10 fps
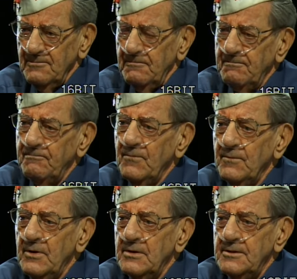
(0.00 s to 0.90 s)
Uh,
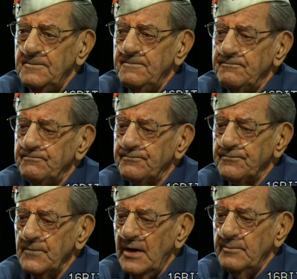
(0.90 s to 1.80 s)
I made
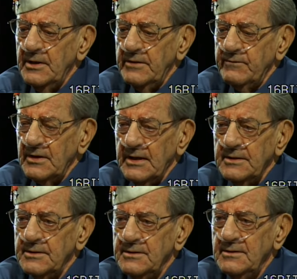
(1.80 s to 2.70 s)
every landing.
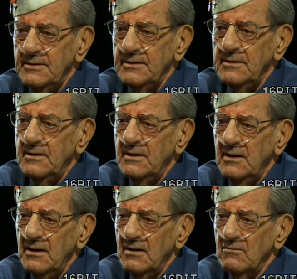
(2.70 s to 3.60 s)
We
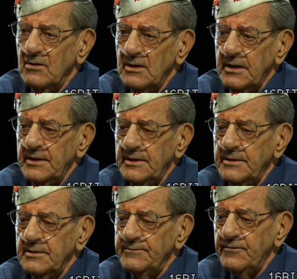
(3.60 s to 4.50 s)
landed uh, from
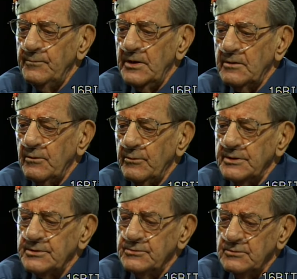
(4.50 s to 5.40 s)
there. We went to uh,
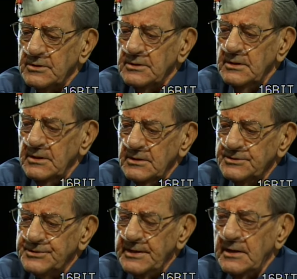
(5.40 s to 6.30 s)

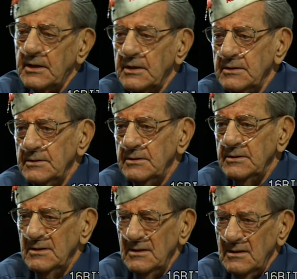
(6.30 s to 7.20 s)
Saidor.
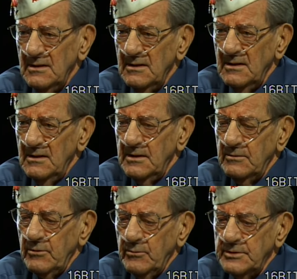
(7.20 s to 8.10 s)
Then we went to
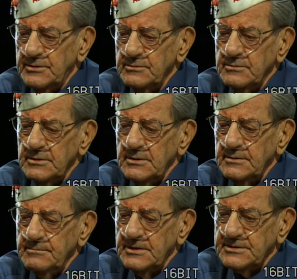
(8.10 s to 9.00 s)
uh,
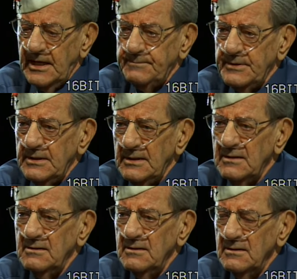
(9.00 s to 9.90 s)
Aitape,
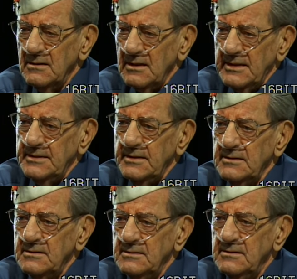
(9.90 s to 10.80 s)
Hollandia,
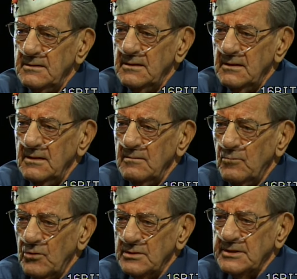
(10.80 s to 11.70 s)

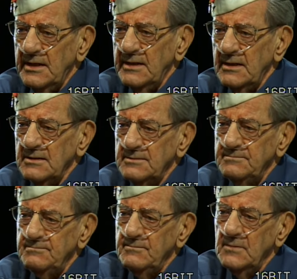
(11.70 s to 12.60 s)
Morotai Island,
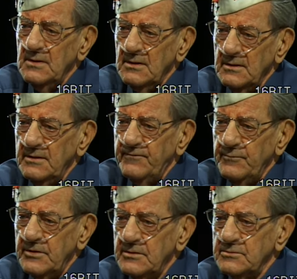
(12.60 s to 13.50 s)
and from there
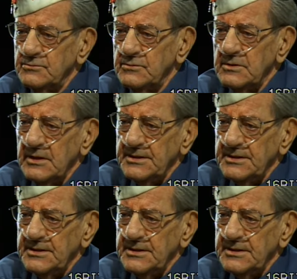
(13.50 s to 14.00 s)
to uh, Leyte.